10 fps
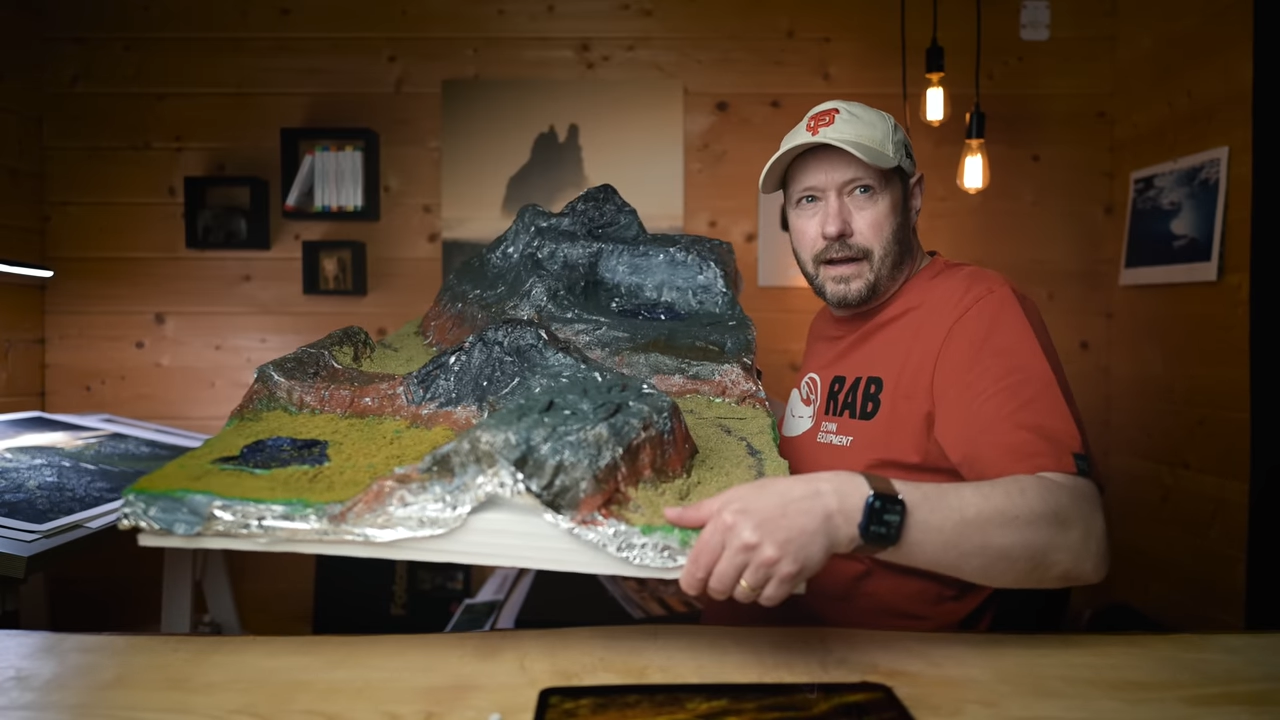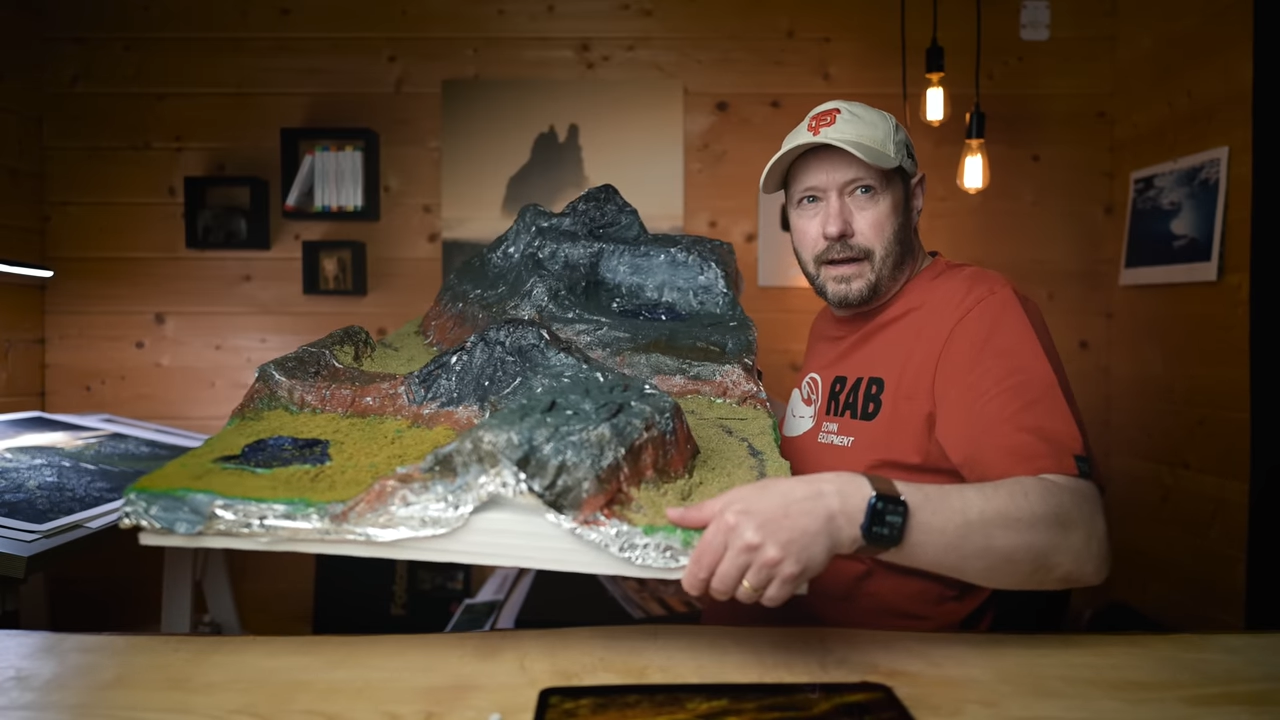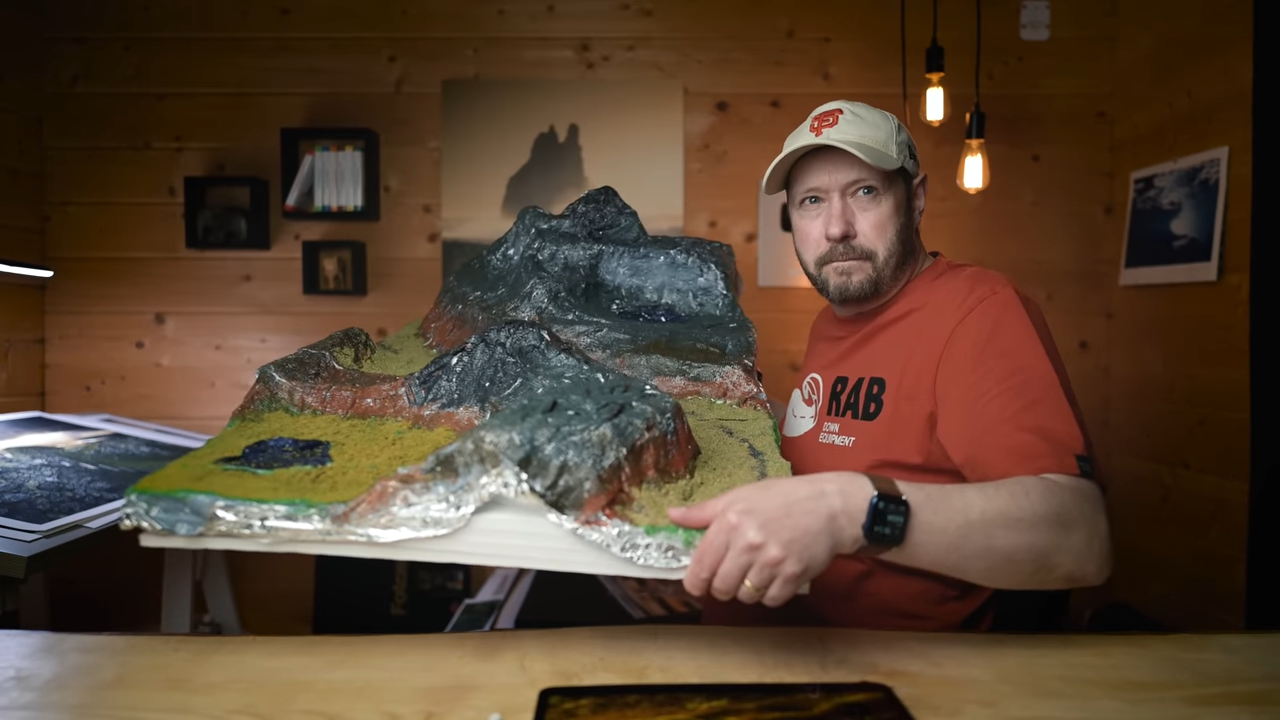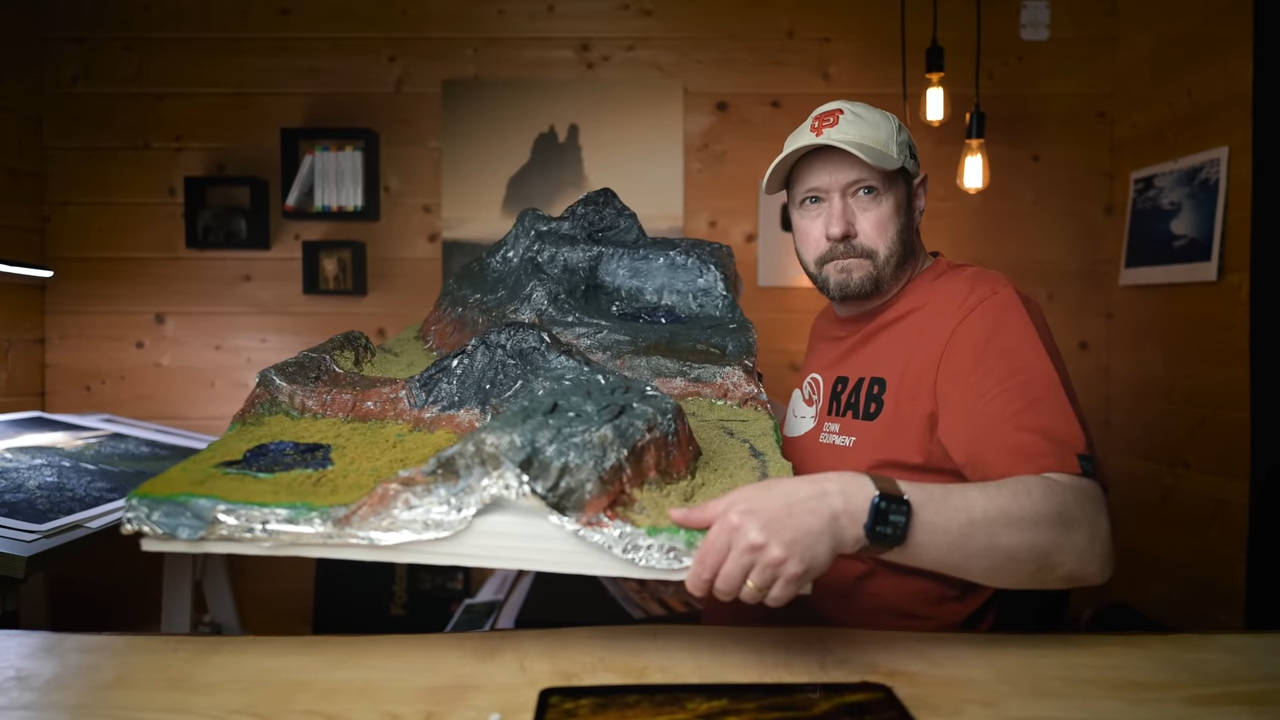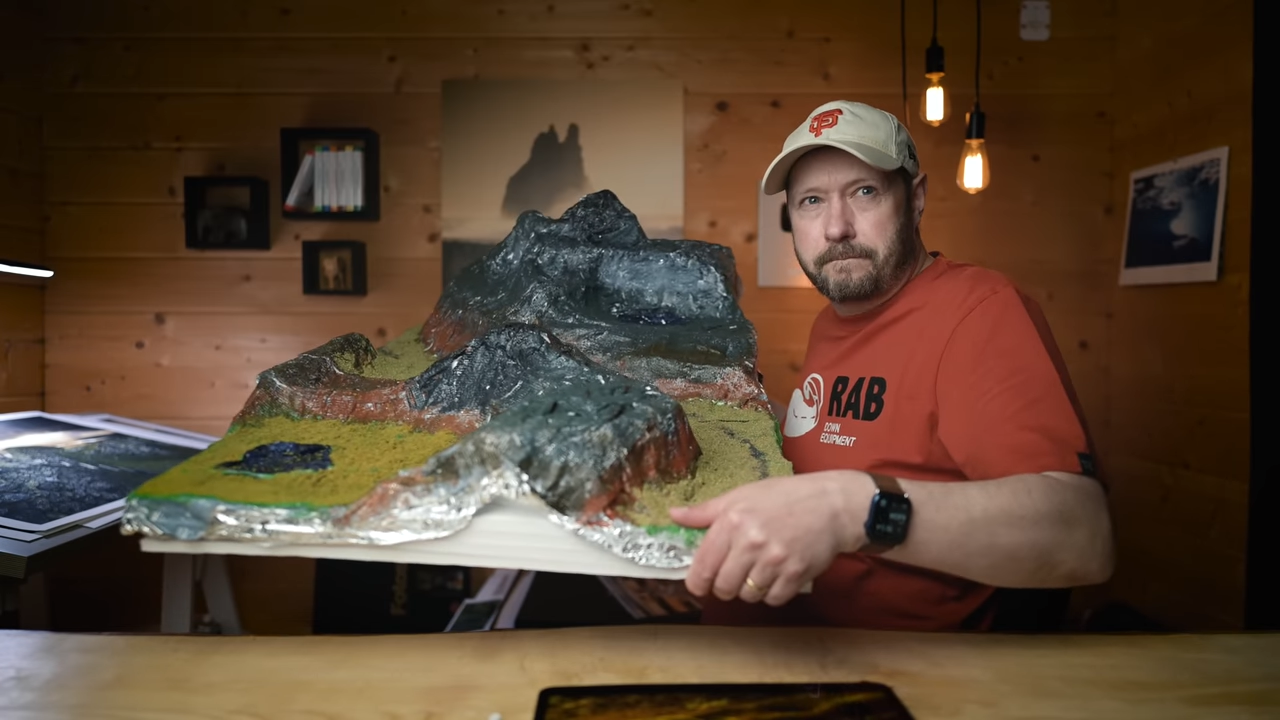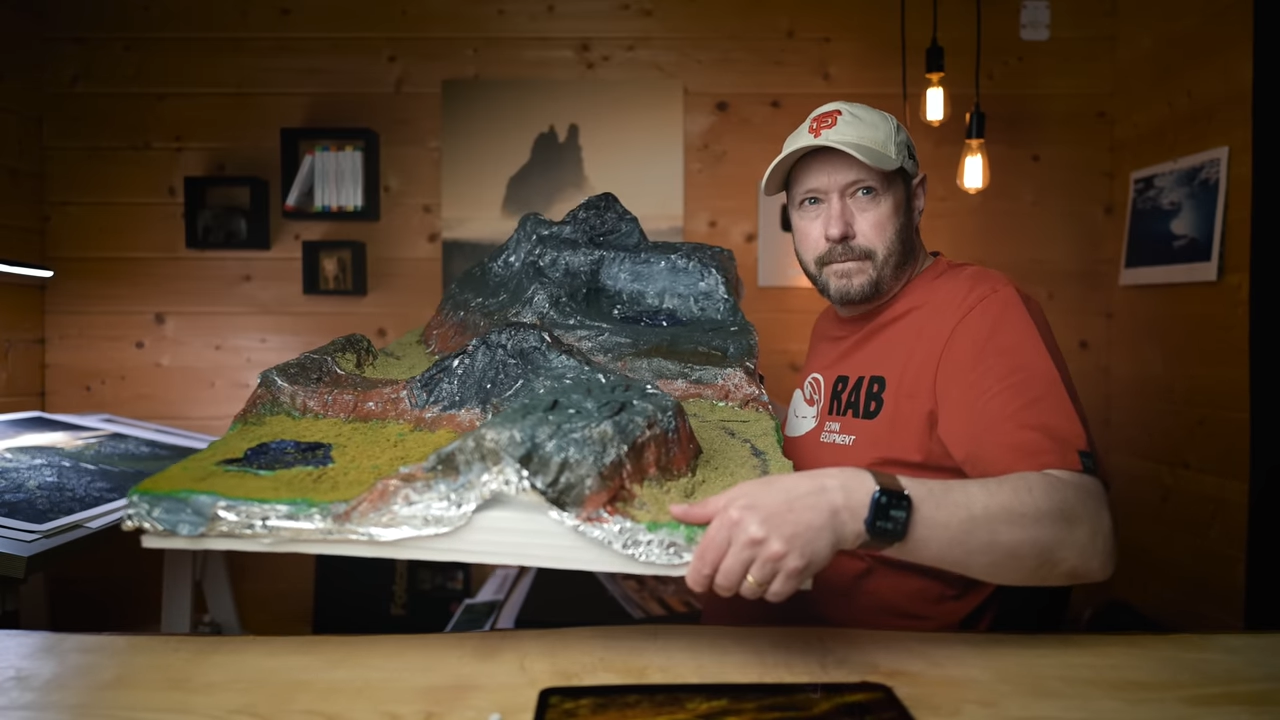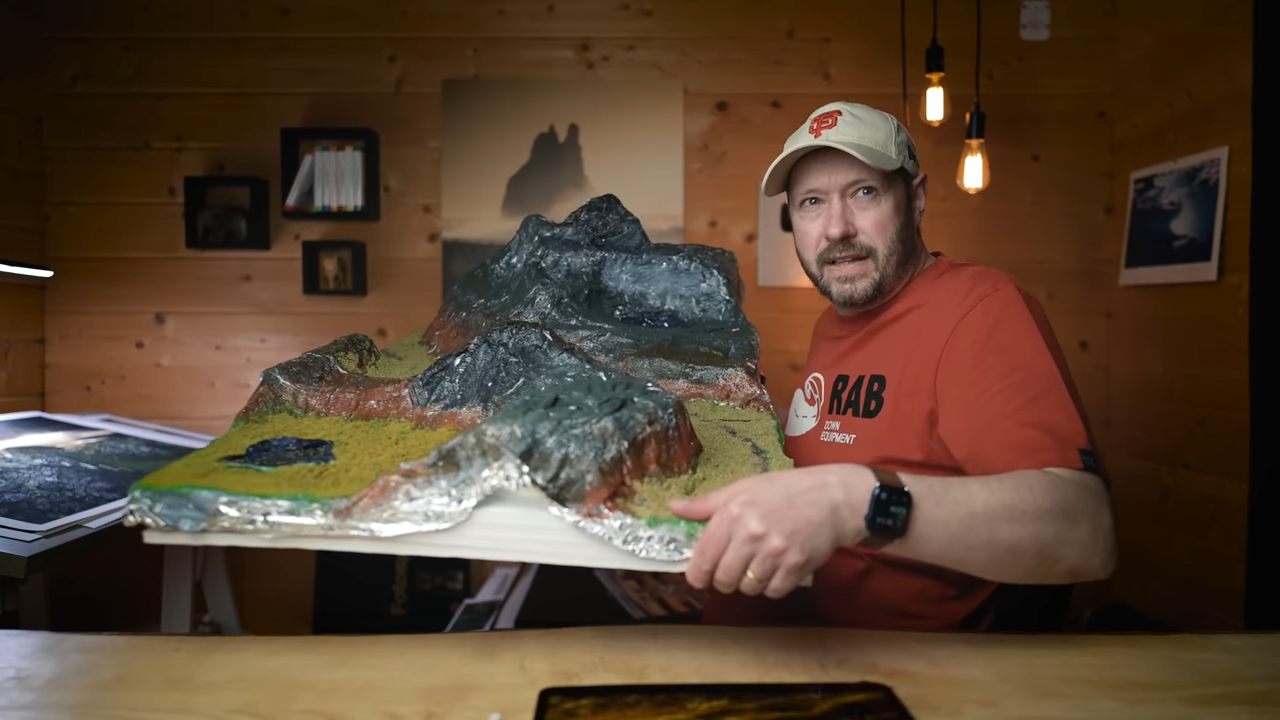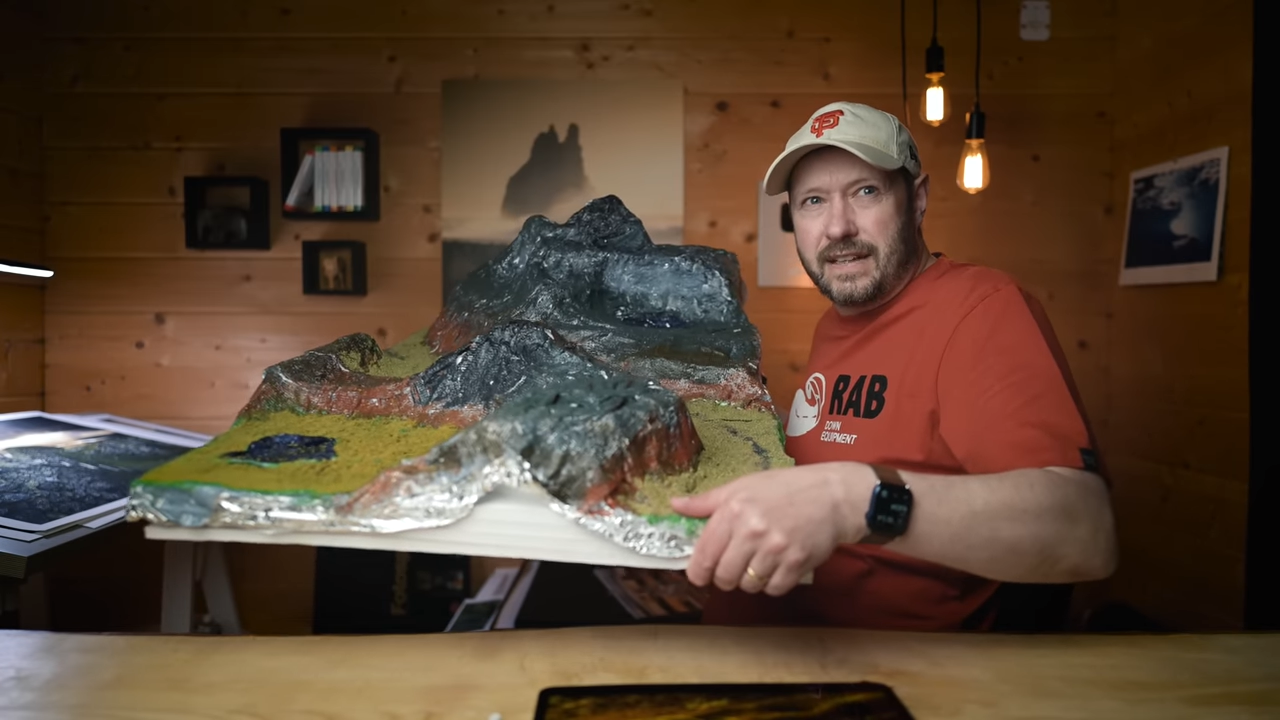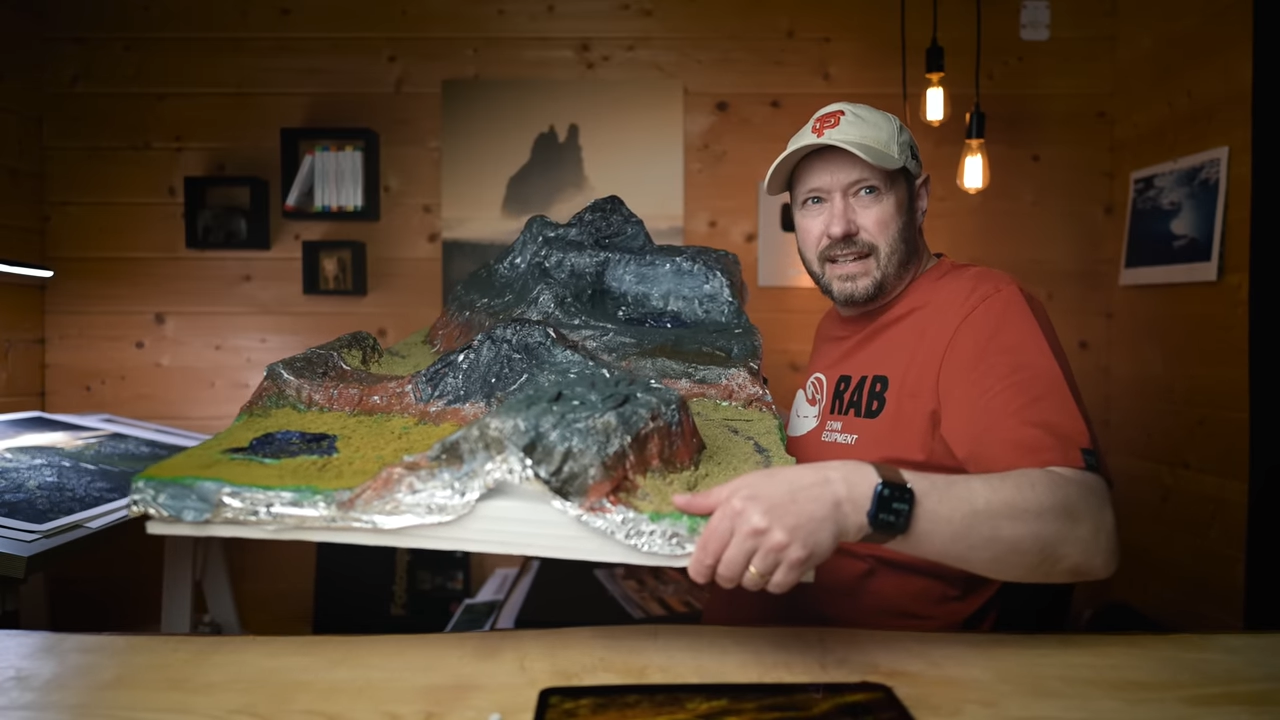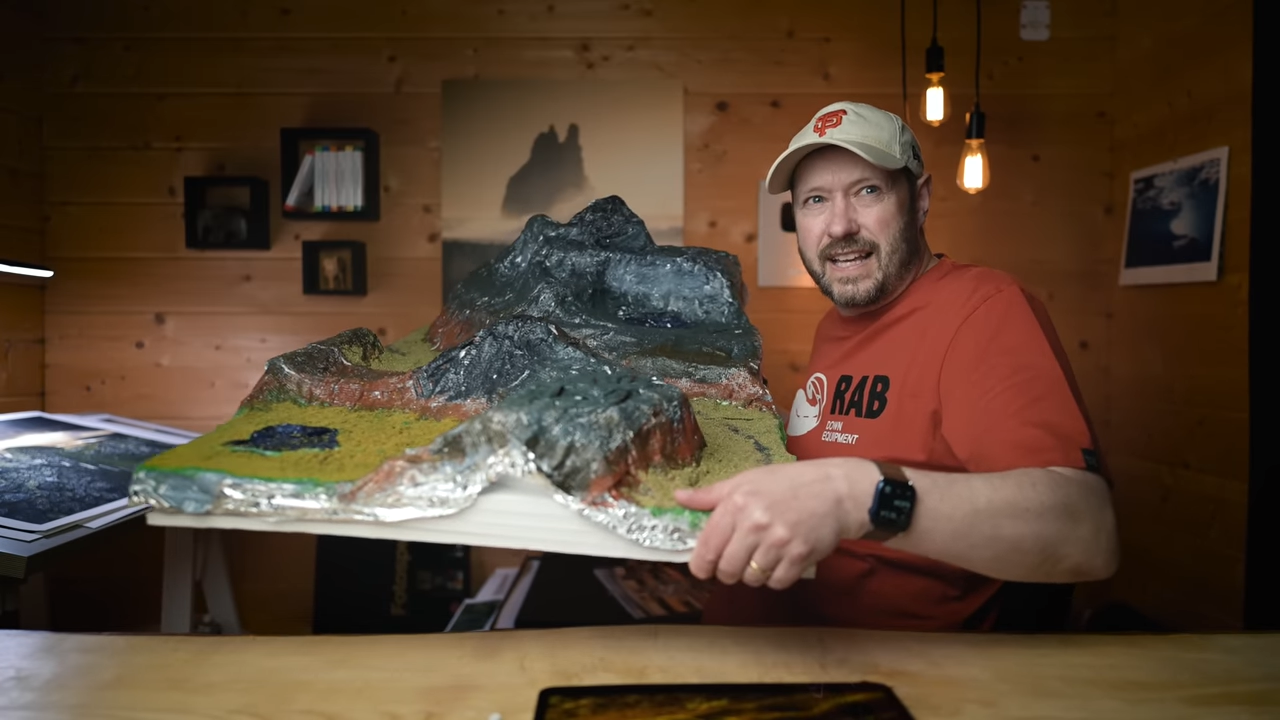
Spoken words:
that